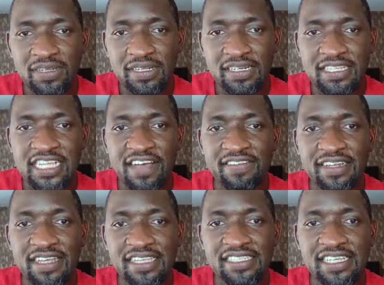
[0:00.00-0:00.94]
discovering
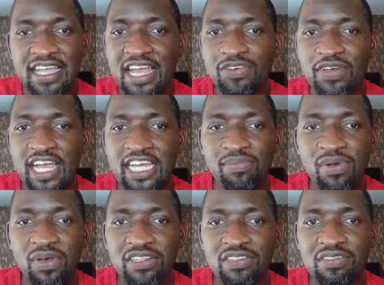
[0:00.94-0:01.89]
a check, and you can't
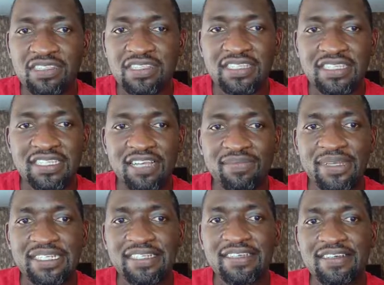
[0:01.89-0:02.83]
block it. So this is
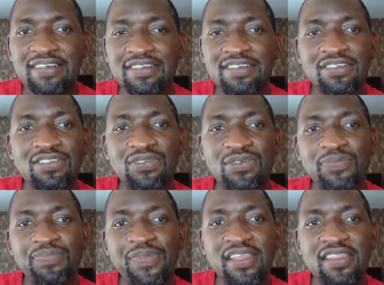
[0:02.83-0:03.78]
checkmate. So
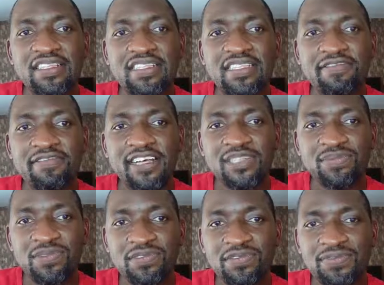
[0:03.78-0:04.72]
this is the first
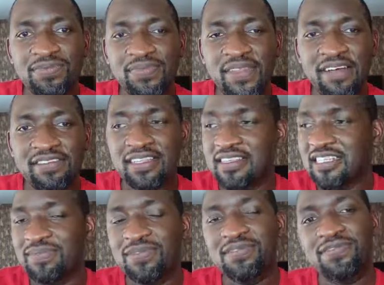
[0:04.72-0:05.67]
move. After this
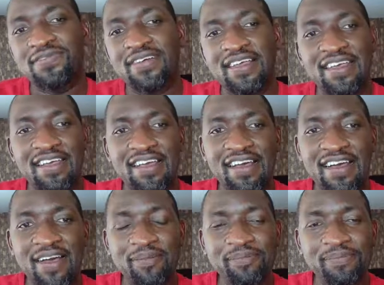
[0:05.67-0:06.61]
move,
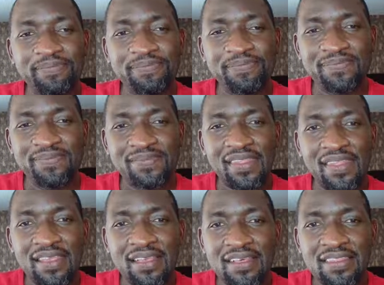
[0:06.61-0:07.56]

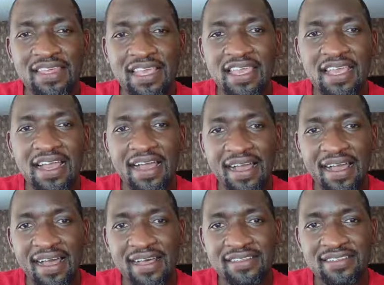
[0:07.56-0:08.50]
the king
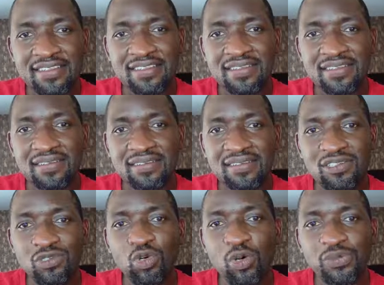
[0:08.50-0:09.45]
has
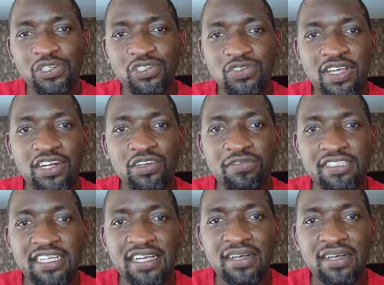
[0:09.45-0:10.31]
two options to get out of check.